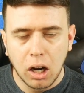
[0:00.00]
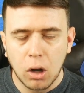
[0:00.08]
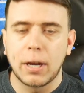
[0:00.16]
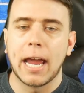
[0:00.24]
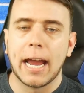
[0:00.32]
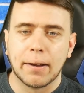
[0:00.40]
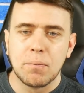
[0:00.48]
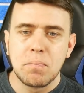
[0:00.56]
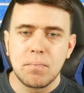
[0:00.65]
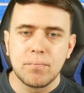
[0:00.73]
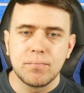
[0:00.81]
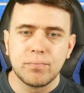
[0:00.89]
Okay.
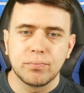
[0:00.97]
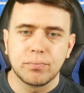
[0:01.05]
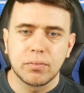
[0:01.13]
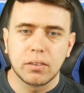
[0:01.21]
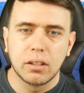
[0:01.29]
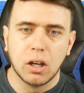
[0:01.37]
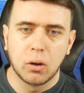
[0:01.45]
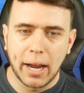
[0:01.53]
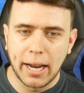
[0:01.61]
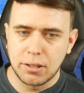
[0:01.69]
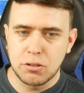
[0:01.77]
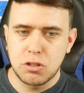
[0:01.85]
Okay.